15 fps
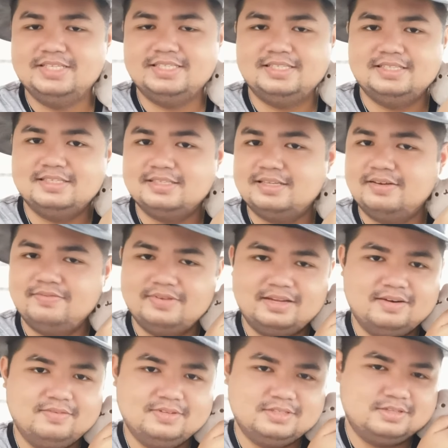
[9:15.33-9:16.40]
This stuffed
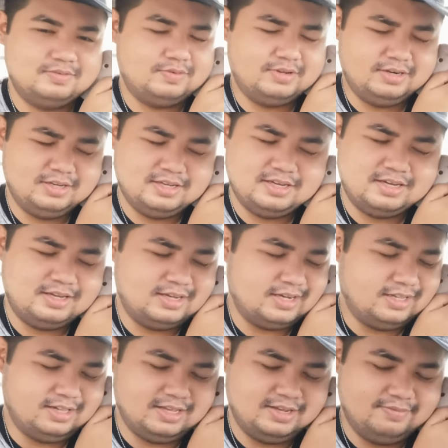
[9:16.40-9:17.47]
animal
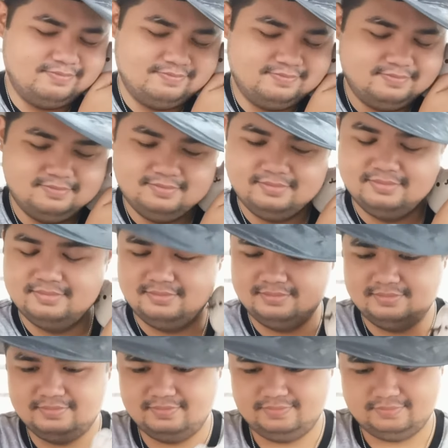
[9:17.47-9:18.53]
is cuddly.
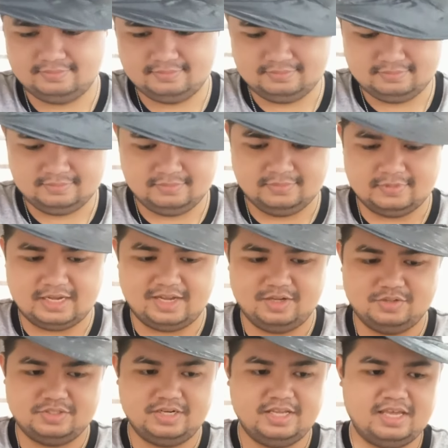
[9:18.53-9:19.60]
I
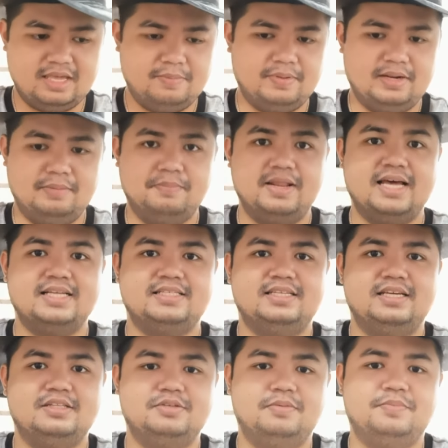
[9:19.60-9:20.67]
usually keep it in
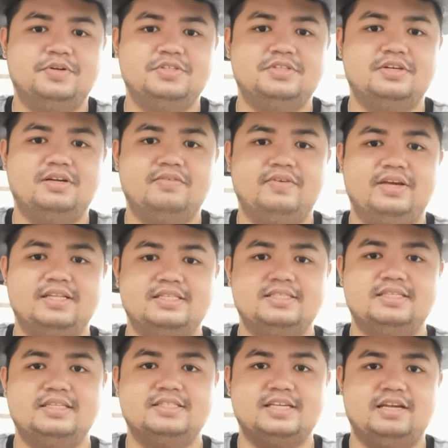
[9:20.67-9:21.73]
plastic to preserve
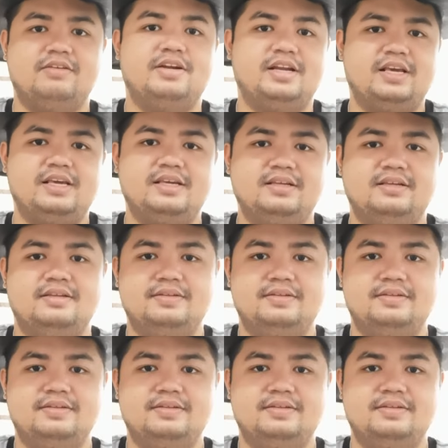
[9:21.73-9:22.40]
its integrity.